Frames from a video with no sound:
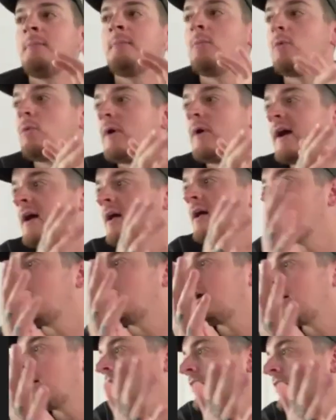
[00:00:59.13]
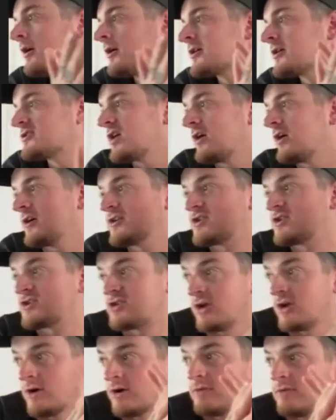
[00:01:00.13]
Well, our guitarist
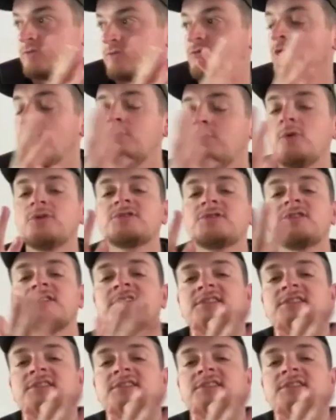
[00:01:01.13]
Stuart wrote most of the